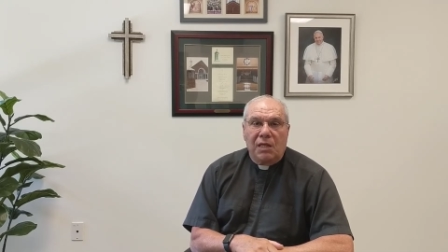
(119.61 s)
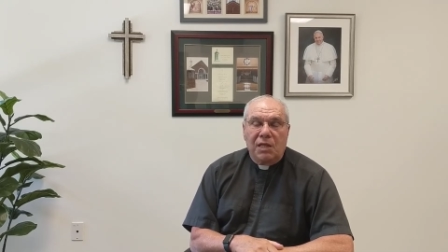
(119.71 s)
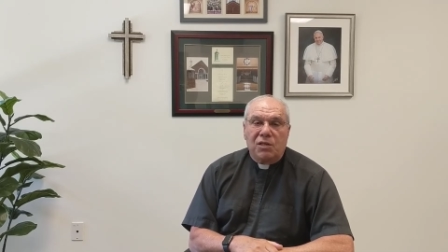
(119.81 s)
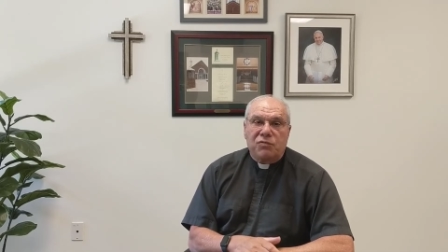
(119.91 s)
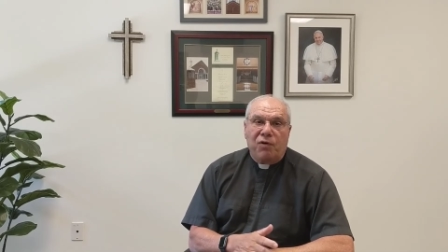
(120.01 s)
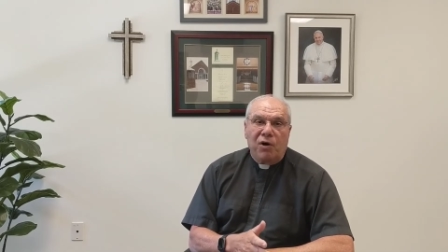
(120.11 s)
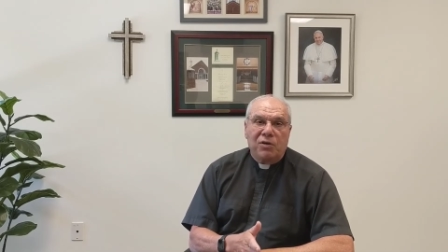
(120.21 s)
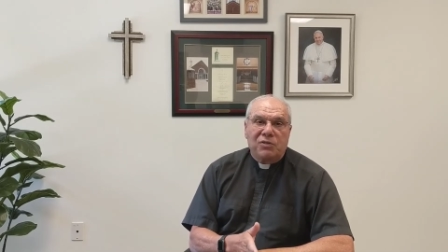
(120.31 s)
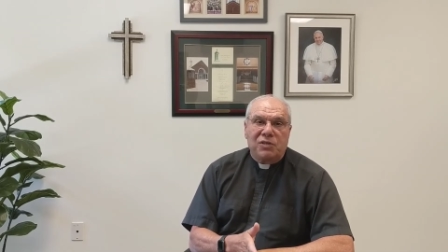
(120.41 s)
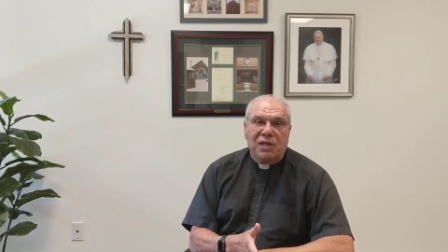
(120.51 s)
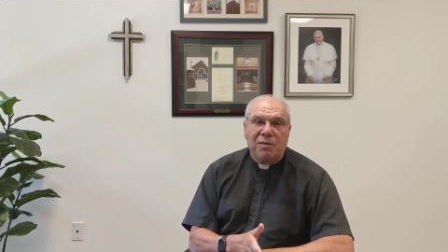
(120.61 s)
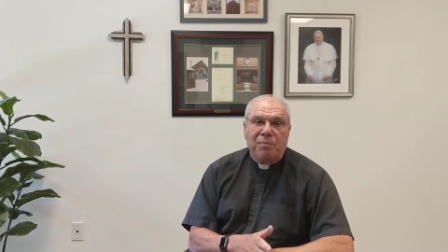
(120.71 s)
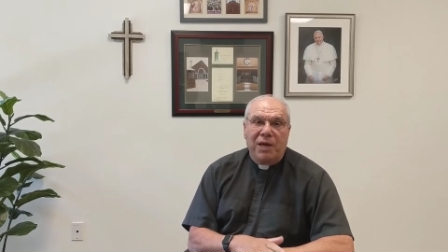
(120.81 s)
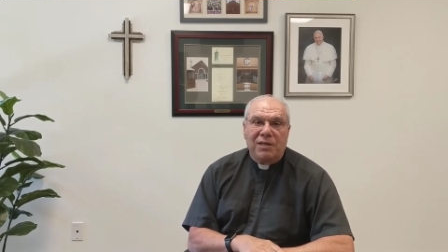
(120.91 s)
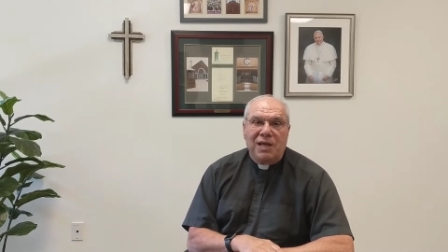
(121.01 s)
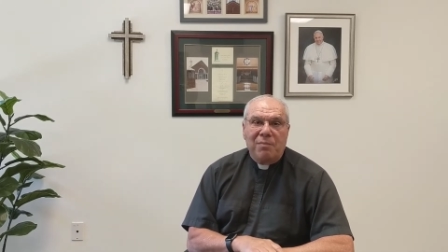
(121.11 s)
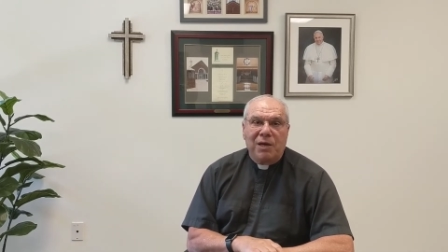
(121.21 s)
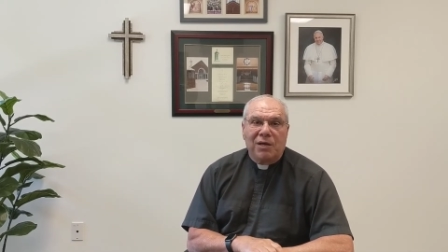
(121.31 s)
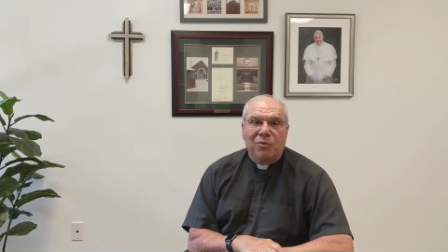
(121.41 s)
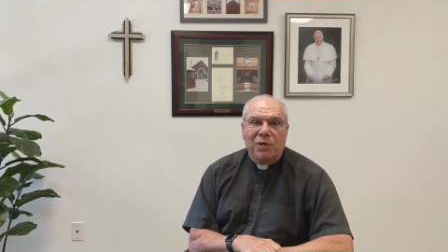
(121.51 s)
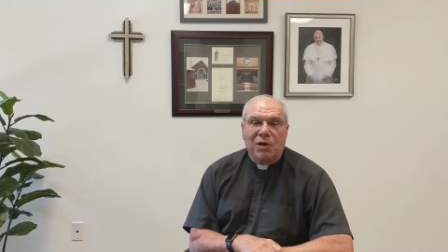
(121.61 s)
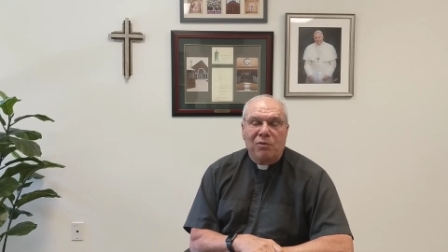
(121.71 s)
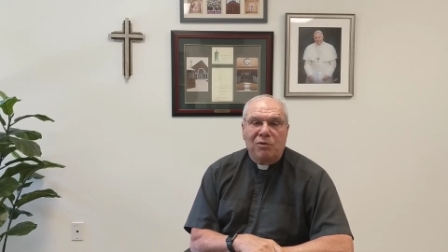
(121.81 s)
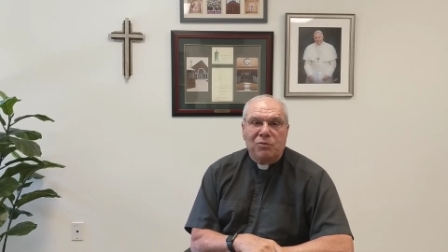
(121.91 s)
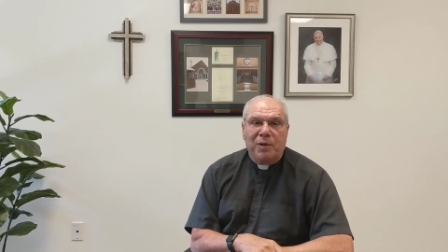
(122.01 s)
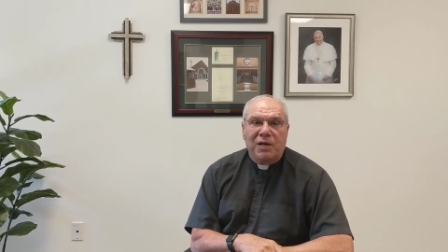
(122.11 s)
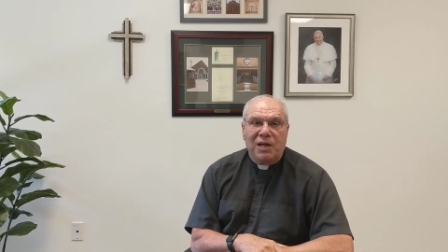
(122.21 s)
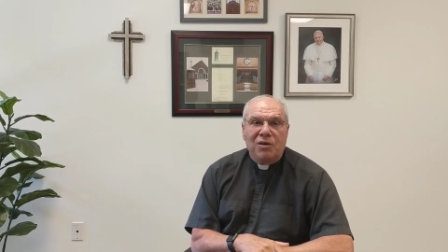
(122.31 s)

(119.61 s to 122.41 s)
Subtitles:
And then as far as the pandemic, we know there's been an